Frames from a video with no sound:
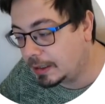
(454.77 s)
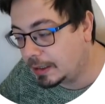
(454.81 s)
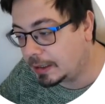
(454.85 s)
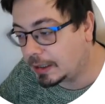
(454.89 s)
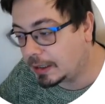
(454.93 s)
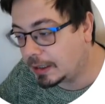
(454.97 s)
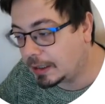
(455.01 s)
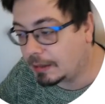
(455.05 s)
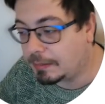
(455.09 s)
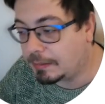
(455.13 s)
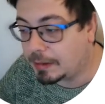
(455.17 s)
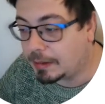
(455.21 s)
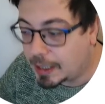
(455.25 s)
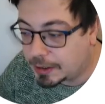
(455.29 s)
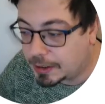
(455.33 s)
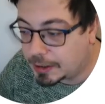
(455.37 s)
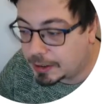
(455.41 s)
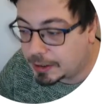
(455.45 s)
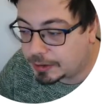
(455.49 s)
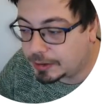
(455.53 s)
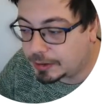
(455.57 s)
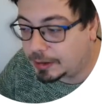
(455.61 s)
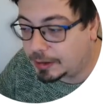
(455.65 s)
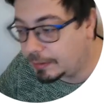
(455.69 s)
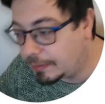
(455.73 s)
can be
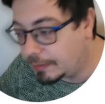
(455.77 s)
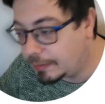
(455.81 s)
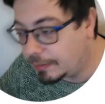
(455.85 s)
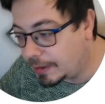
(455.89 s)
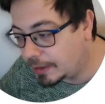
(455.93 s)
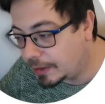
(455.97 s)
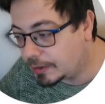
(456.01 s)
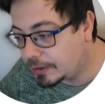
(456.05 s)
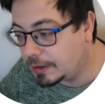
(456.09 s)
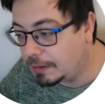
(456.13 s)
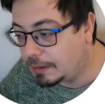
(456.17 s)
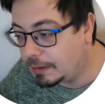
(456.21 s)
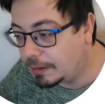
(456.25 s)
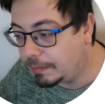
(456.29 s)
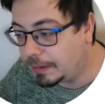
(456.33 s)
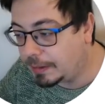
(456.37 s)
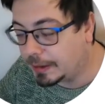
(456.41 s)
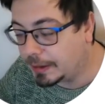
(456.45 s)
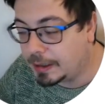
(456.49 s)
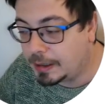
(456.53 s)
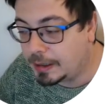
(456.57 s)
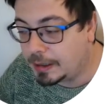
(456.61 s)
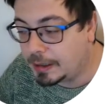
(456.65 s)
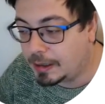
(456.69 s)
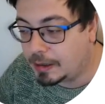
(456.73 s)
rational and irrational, but
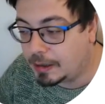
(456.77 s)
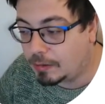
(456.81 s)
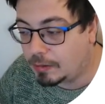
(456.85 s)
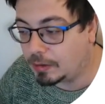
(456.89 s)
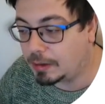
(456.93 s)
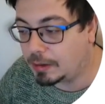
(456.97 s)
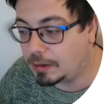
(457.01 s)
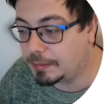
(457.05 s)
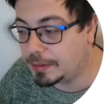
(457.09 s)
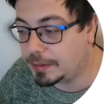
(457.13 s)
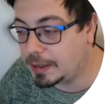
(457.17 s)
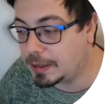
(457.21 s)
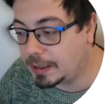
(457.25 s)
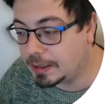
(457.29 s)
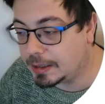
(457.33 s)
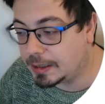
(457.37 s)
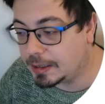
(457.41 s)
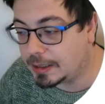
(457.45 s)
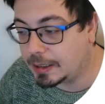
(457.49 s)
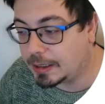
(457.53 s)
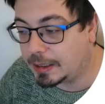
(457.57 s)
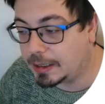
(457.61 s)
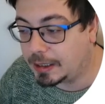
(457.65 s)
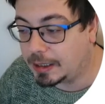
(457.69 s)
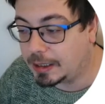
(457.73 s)
what I'm saying is
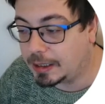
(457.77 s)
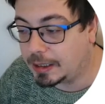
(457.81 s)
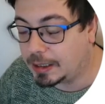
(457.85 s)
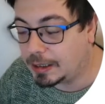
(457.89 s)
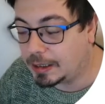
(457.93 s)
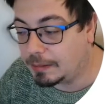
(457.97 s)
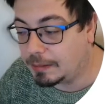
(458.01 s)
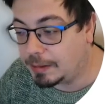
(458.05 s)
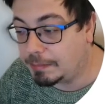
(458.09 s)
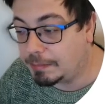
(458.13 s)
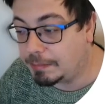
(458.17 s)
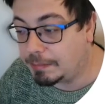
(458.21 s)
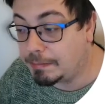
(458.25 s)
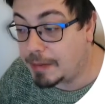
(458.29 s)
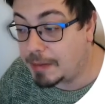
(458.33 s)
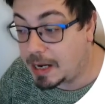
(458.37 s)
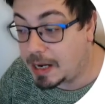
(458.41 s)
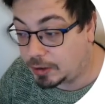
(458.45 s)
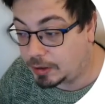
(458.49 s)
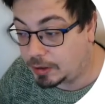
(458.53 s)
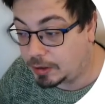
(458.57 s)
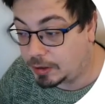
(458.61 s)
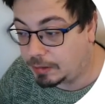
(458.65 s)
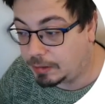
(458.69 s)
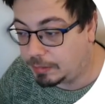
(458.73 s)
that they can be
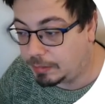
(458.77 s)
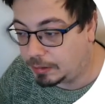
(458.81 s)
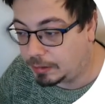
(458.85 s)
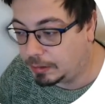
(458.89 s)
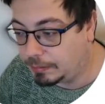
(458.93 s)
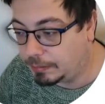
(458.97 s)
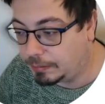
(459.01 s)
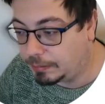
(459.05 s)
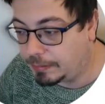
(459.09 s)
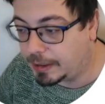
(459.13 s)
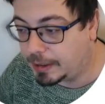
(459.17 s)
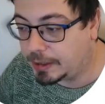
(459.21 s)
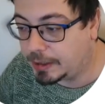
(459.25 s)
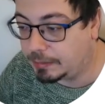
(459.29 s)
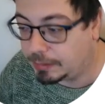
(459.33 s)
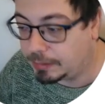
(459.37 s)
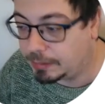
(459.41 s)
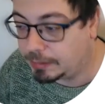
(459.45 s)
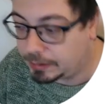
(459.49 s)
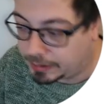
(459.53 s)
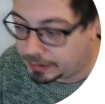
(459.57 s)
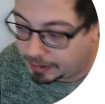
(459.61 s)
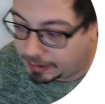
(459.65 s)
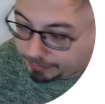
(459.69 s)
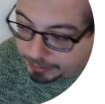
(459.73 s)
measurable
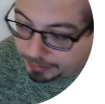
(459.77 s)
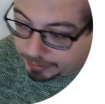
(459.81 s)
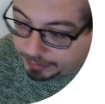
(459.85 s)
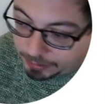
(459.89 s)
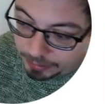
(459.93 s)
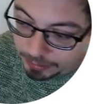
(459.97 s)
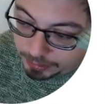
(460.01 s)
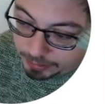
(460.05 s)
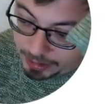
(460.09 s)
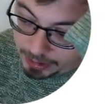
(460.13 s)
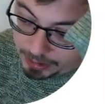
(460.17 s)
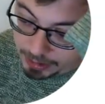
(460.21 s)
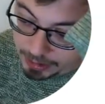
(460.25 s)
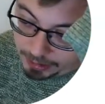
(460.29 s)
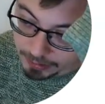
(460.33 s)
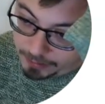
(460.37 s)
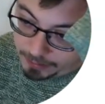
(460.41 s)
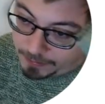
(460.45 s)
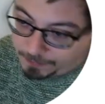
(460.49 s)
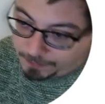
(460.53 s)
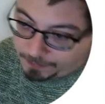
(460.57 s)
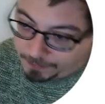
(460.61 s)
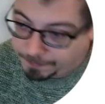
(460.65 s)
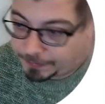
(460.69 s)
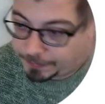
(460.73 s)
number. Okay,
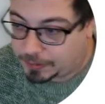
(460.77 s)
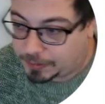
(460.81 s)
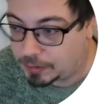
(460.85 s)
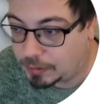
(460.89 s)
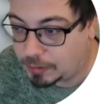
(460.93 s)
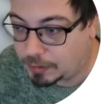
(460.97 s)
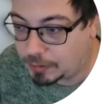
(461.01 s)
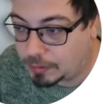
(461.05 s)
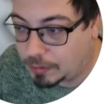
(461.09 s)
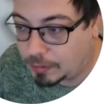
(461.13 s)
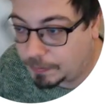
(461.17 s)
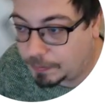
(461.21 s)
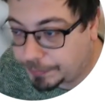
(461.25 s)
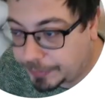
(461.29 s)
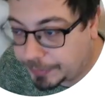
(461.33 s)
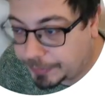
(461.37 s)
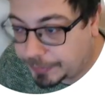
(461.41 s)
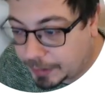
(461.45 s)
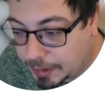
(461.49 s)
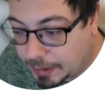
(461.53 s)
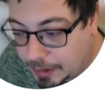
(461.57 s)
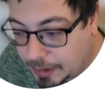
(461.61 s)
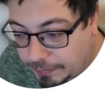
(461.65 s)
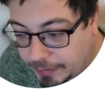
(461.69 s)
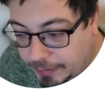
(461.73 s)
so
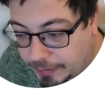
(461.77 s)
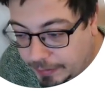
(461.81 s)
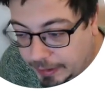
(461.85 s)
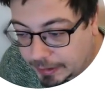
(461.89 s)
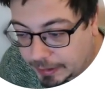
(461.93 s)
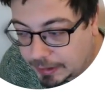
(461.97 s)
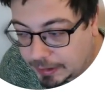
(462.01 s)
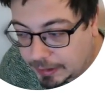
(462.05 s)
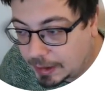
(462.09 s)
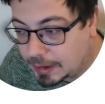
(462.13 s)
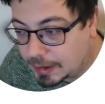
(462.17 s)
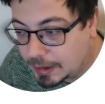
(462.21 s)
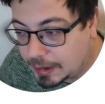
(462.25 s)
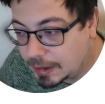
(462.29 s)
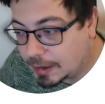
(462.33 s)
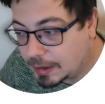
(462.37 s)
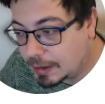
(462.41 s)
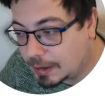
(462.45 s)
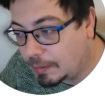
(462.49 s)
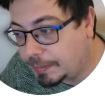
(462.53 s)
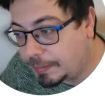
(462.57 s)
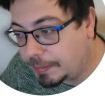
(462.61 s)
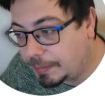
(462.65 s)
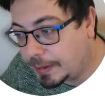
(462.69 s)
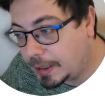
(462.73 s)
in fact this
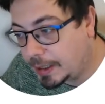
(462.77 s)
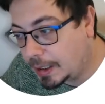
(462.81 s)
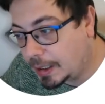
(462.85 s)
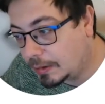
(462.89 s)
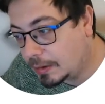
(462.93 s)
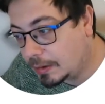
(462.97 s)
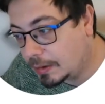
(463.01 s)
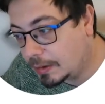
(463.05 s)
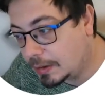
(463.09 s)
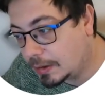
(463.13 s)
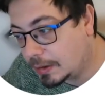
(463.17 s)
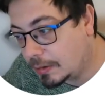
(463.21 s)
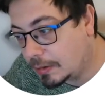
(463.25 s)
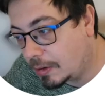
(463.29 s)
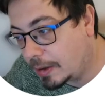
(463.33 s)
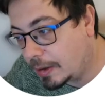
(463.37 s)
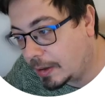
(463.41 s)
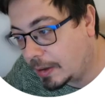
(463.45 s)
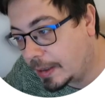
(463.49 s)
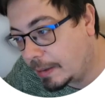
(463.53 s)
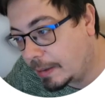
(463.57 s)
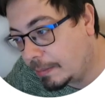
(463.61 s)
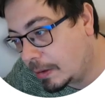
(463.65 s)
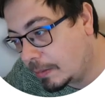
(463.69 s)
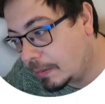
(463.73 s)
operator is called
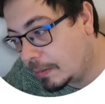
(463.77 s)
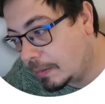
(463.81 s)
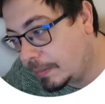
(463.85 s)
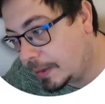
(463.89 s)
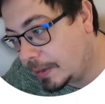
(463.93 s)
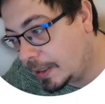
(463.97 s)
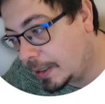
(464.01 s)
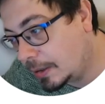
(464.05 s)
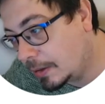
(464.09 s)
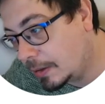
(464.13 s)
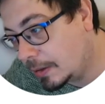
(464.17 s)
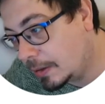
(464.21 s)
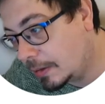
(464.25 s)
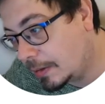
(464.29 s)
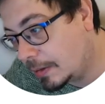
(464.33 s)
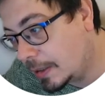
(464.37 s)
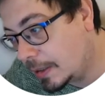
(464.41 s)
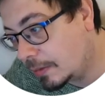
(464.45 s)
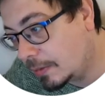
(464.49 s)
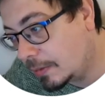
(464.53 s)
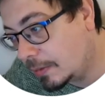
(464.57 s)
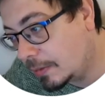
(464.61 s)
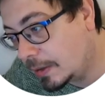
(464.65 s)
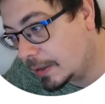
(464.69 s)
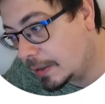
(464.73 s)
number operator,
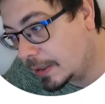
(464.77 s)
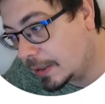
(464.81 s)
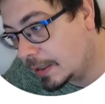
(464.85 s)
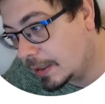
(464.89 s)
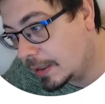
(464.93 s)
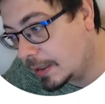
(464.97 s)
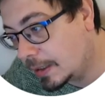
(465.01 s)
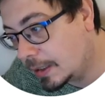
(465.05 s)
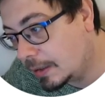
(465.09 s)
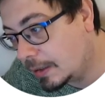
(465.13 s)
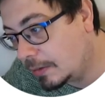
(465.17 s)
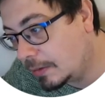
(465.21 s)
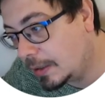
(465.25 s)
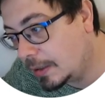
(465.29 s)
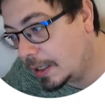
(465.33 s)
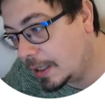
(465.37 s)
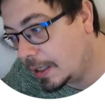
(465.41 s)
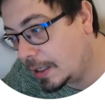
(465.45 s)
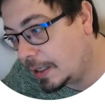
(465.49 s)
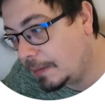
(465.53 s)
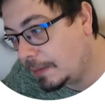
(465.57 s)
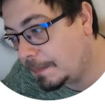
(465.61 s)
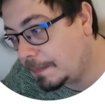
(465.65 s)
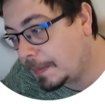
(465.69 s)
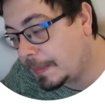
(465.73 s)
as we can see
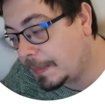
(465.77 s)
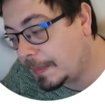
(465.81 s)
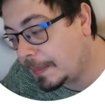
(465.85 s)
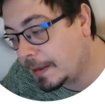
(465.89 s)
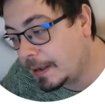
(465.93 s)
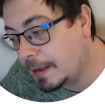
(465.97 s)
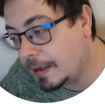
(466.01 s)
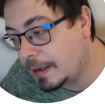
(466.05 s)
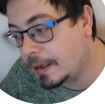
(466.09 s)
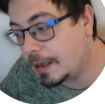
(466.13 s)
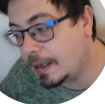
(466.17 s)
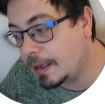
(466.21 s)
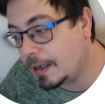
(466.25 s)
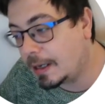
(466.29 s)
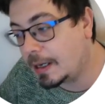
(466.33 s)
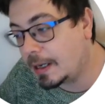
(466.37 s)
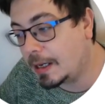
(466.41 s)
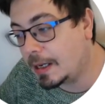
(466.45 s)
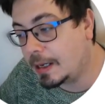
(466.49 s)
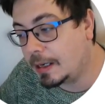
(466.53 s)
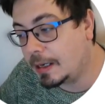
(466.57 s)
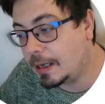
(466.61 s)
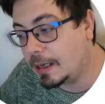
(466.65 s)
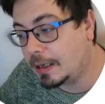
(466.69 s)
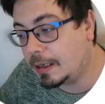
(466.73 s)
today,
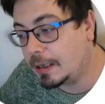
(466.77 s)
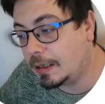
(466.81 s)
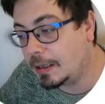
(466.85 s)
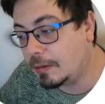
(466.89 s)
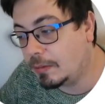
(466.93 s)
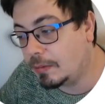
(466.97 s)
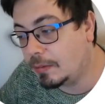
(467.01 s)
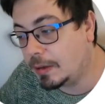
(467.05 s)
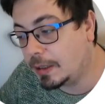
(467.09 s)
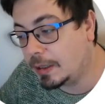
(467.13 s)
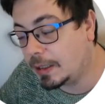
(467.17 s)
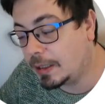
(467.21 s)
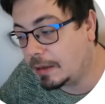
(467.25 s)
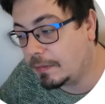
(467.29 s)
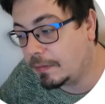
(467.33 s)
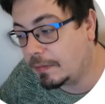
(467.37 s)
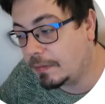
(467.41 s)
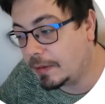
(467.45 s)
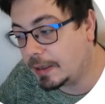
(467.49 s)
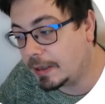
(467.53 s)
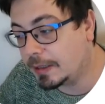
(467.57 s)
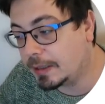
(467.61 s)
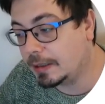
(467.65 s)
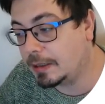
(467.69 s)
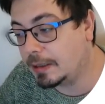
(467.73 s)
and it will give
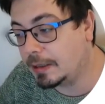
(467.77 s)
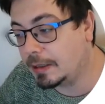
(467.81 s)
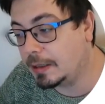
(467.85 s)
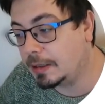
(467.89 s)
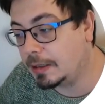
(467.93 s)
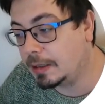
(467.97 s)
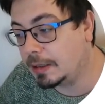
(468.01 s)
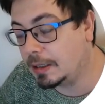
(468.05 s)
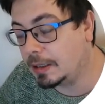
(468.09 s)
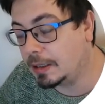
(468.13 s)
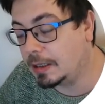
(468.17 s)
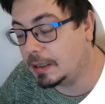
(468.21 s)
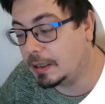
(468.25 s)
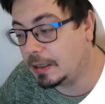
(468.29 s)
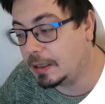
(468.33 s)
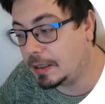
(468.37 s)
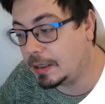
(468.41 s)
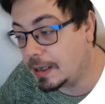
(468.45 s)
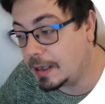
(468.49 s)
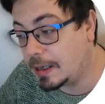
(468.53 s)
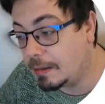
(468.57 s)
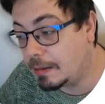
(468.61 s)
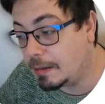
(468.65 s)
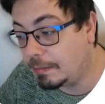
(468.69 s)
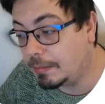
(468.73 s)
us the
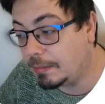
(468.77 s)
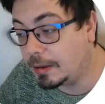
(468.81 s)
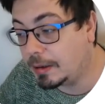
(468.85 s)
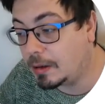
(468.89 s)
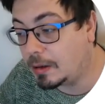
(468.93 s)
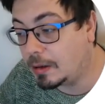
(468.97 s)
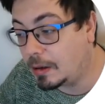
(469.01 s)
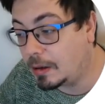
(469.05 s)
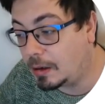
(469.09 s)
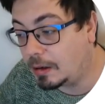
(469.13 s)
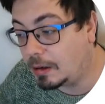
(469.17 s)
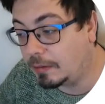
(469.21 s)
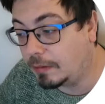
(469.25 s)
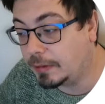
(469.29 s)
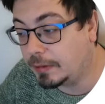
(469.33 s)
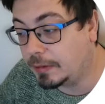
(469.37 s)
number of